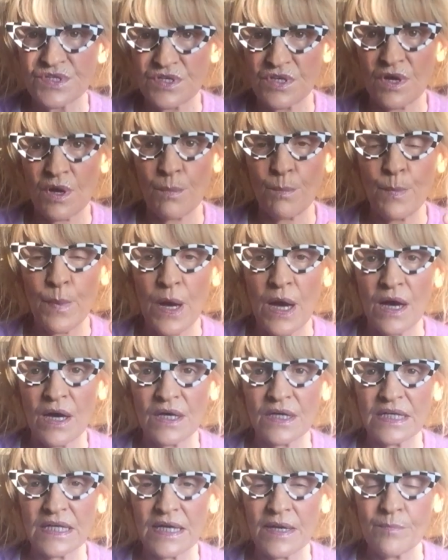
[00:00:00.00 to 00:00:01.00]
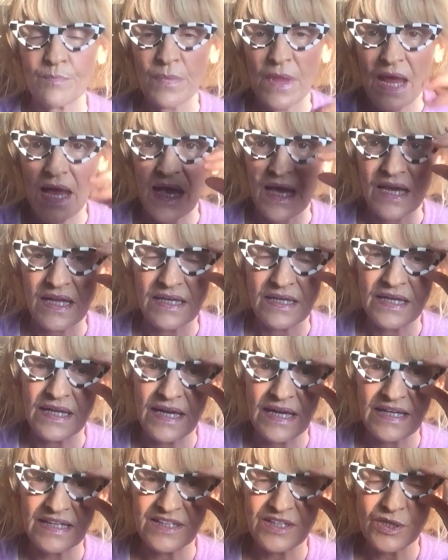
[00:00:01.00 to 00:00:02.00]
your body, and
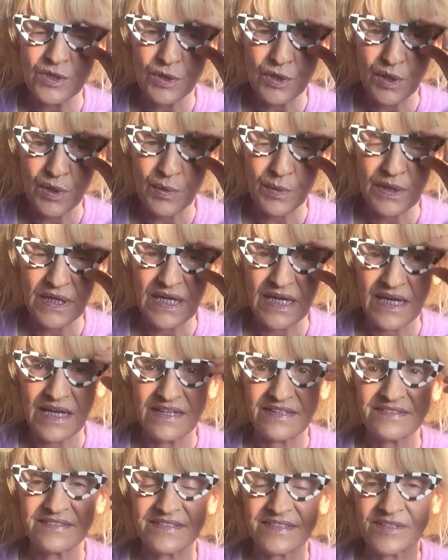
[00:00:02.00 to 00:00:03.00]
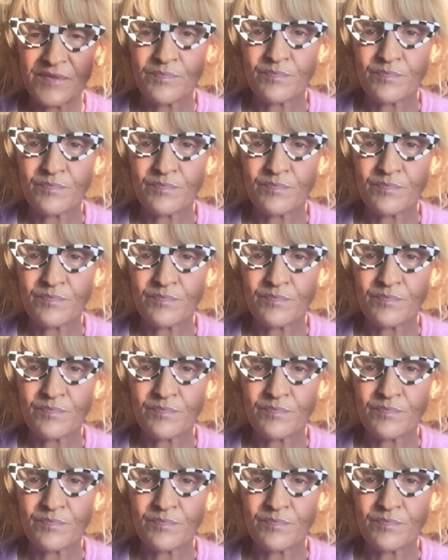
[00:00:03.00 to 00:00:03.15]
then you create